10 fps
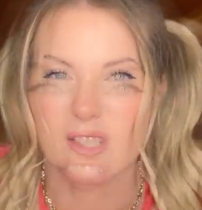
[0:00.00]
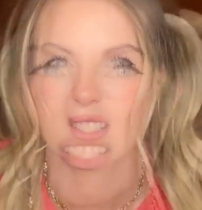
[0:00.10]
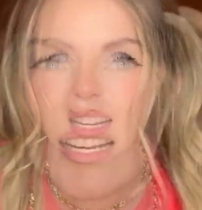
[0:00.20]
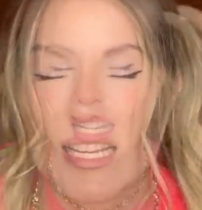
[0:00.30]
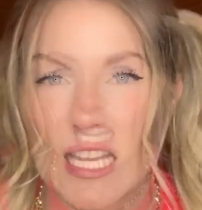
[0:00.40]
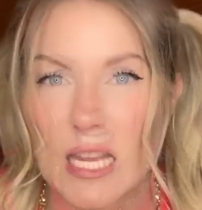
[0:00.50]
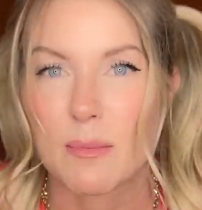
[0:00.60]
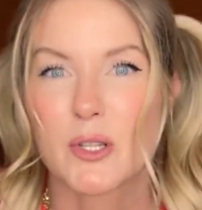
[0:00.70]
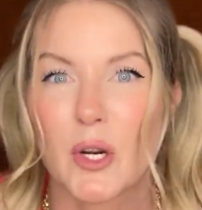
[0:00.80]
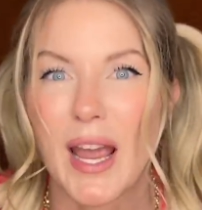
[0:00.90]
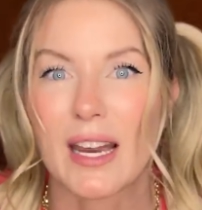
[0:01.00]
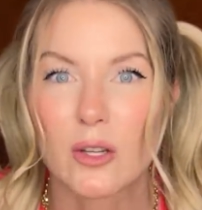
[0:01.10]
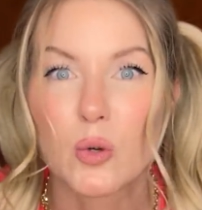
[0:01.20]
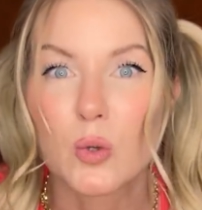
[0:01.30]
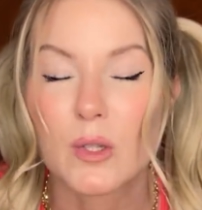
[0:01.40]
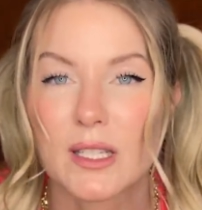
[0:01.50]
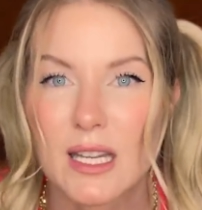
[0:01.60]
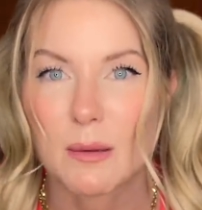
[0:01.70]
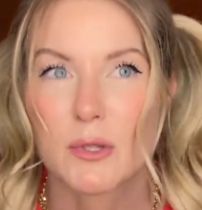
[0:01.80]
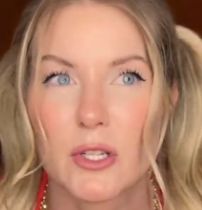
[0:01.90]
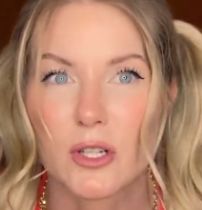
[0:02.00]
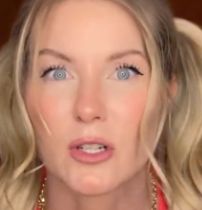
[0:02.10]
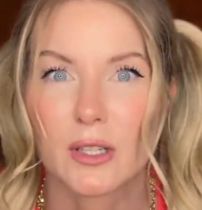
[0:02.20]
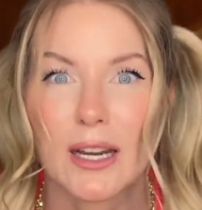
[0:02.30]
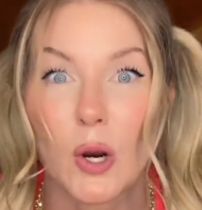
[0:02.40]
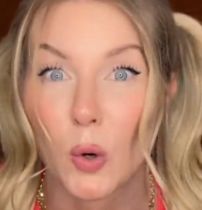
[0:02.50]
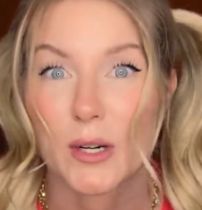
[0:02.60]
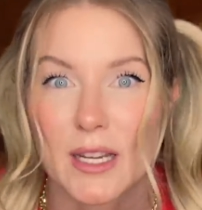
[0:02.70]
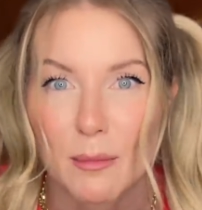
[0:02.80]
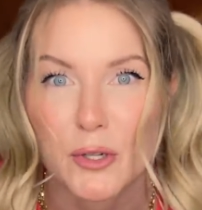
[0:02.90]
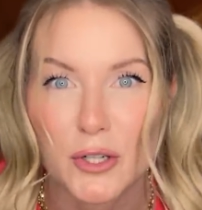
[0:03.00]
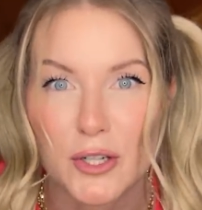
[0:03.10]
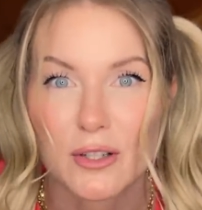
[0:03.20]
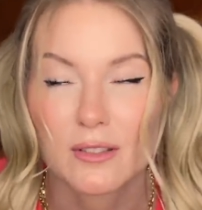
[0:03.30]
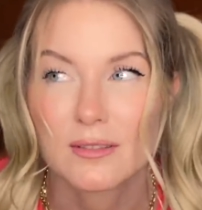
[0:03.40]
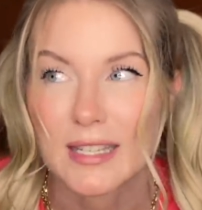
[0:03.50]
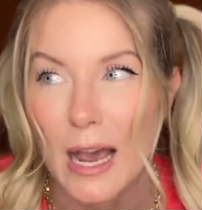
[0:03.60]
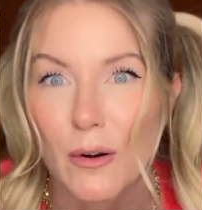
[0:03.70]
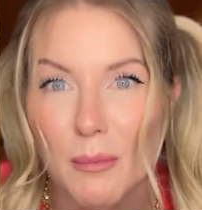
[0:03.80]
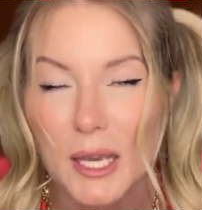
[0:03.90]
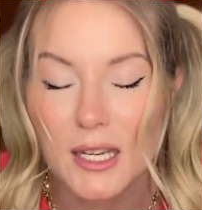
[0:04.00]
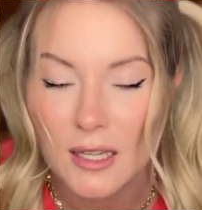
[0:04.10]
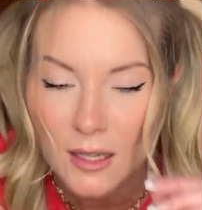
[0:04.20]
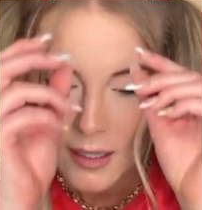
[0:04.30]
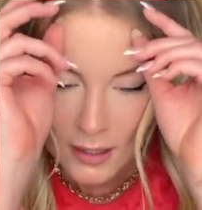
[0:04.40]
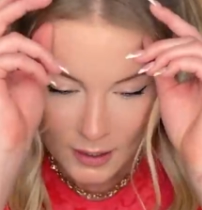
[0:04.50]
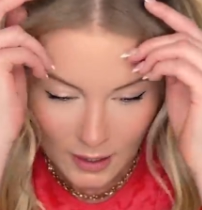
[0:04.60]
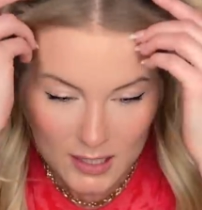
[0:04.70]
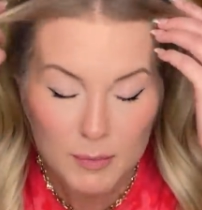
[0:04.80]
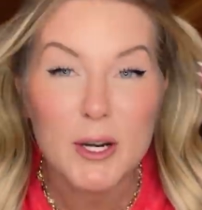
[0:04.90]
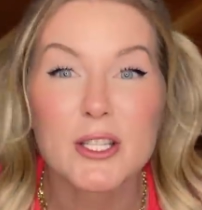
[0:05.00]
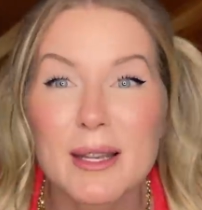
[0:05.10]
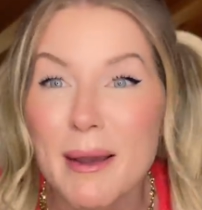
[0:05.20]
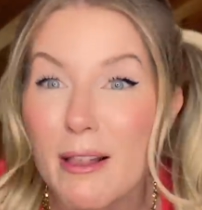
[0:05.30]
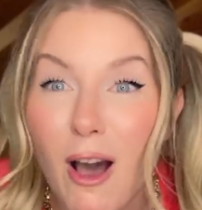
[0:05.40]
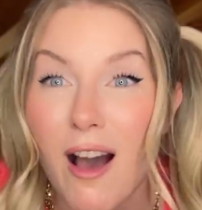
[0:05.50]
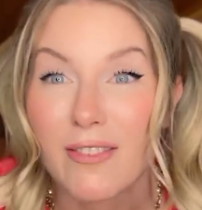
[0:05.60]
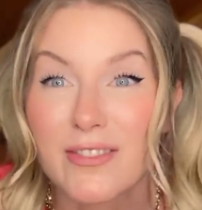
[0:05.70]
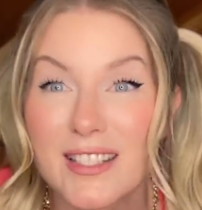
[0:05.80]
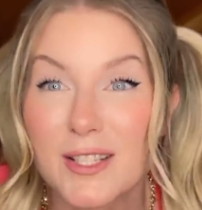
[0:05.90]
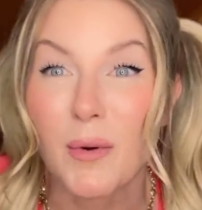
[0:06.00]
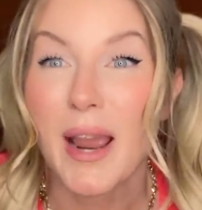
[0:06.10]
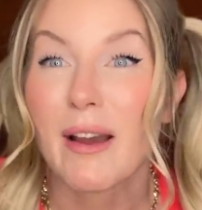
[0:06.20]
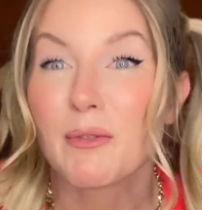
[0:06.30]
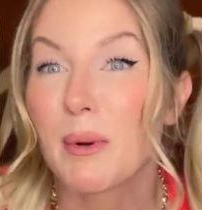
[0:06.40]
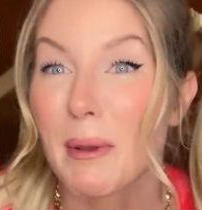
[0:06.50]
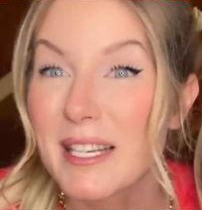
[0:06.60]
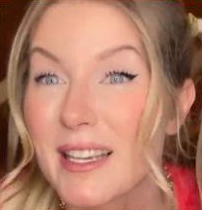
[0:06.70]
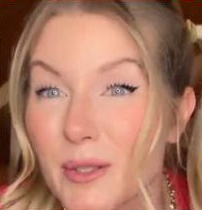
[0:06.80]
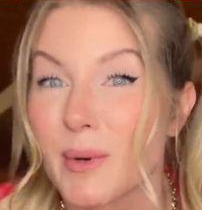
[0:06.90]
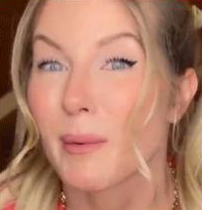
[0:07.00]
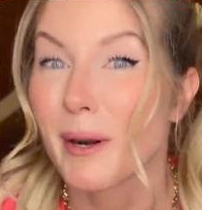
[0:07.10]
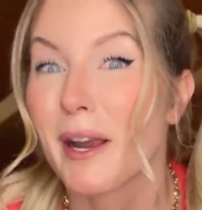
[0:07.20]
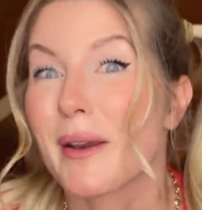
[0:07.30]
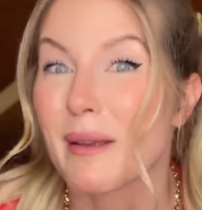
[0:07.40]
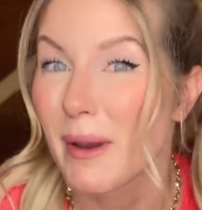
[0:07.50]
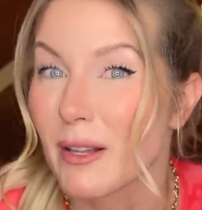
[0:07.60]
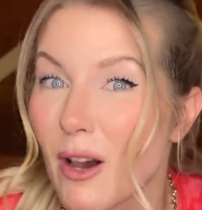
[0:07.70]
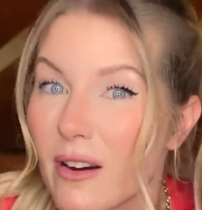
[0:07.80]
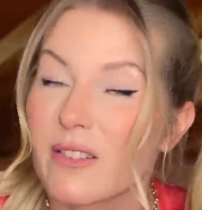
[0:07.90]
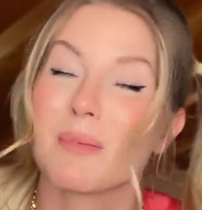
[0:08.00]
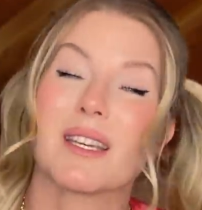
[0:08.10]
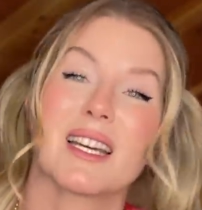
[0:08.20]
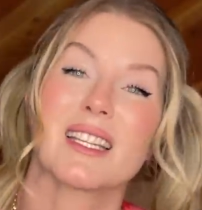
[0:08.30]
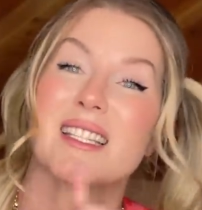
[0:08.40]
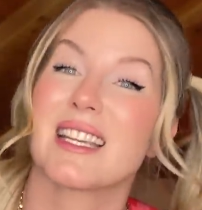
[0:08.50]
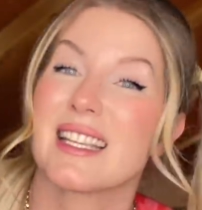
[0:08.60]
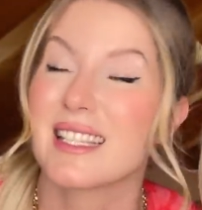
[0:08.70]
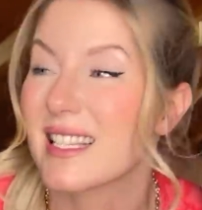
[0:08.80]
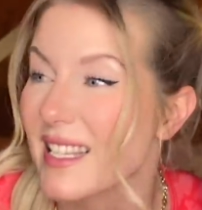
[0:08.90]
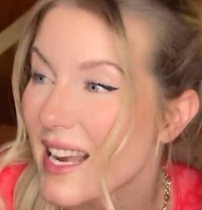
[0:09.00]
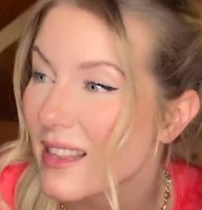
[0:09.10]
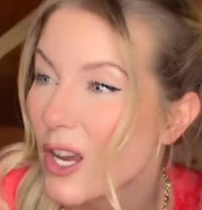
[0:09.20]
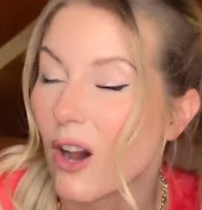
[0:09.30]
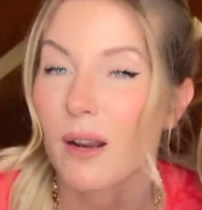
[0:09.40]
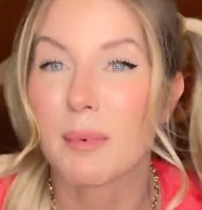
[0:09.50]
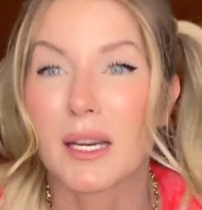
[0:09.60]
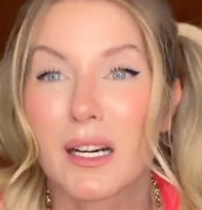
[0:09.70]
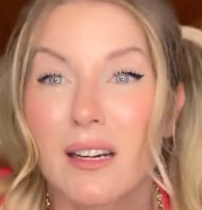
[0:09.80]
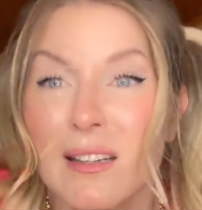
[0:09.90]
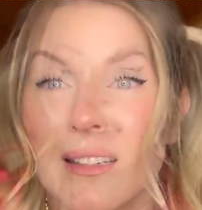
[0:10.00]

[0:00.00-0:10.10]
It just kind of keeps your head cool and keeps your core temperature down a bit, especially in my loft. So I have to wear pigtails when I work out in my loft because it's insanely hot up here.